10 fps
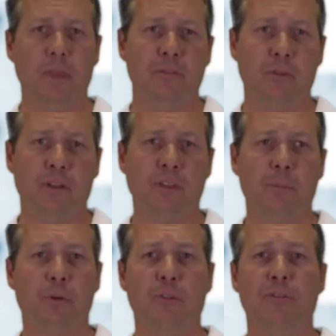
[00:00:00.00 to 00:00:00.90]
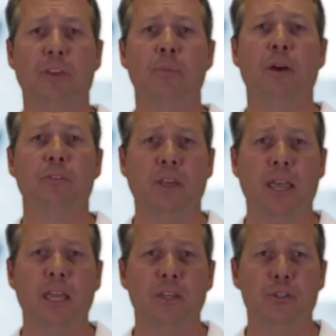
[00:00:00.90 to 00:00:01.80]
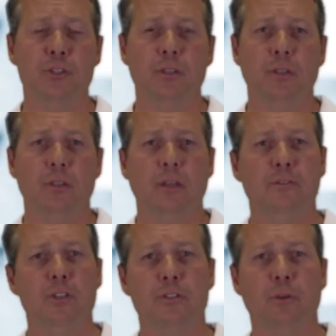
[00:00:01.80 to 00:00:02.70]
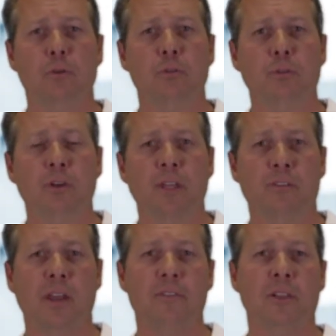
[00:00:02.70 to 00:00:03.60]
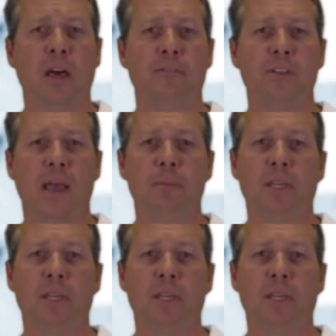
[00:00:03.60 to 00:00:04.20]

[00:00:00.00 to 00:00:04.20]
For example, the female's age. If she's older and doesn't have a lot of time to